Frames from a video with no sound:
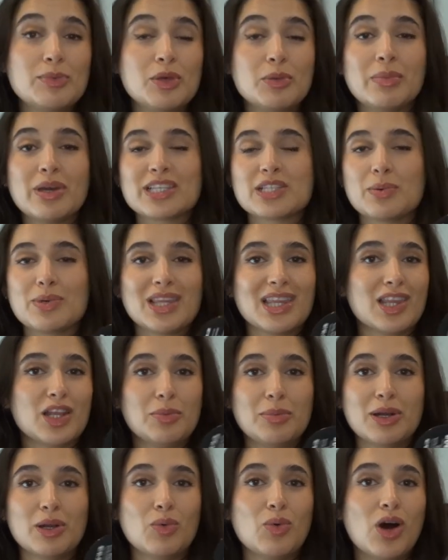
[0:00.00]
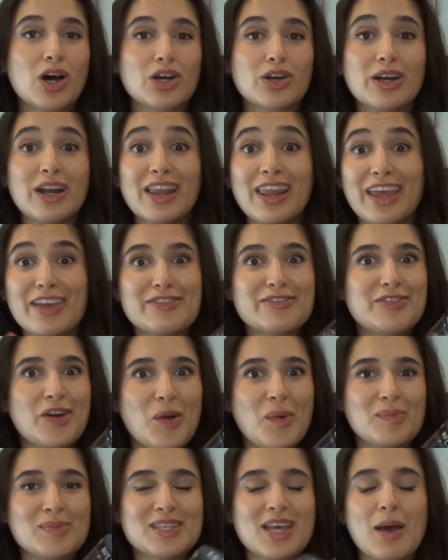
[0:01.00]
You mix it with a little bit of water and it like
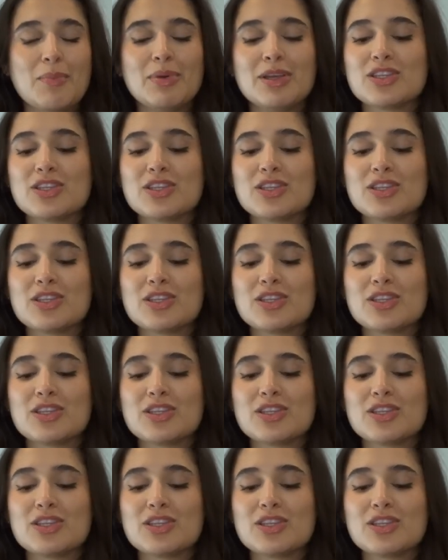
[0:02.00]
foams up.